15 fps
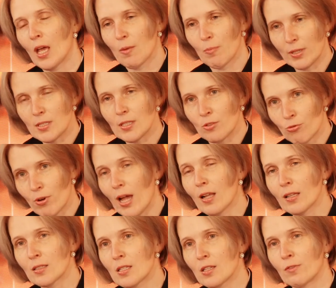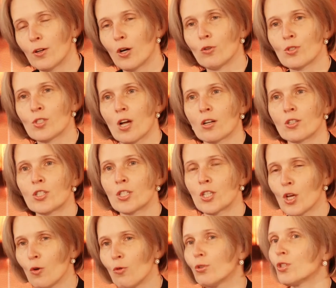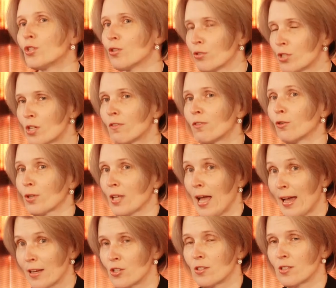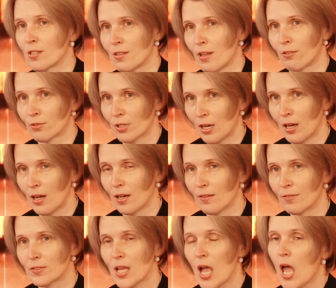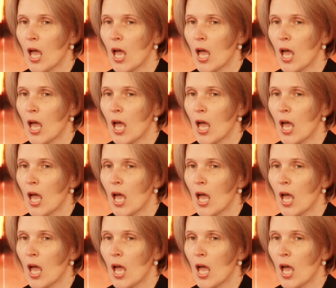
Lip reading: But in reality, phones are so useful gadgets in our lives.